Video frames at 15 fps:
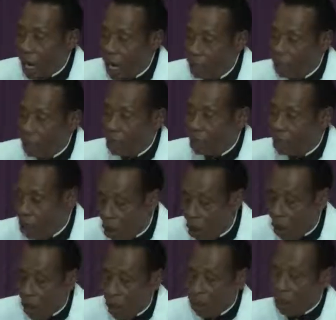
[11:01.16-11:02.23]
ask
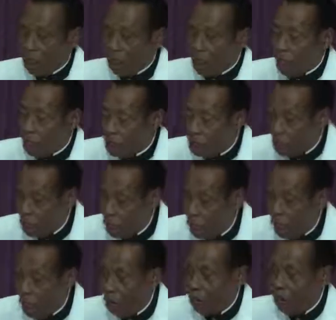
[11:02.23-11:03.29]
God to
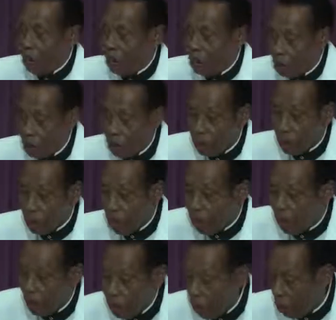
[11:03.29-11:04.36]
come to
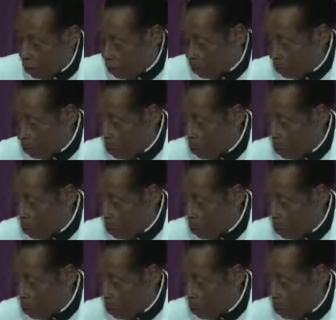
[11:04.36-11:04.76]
deliver you.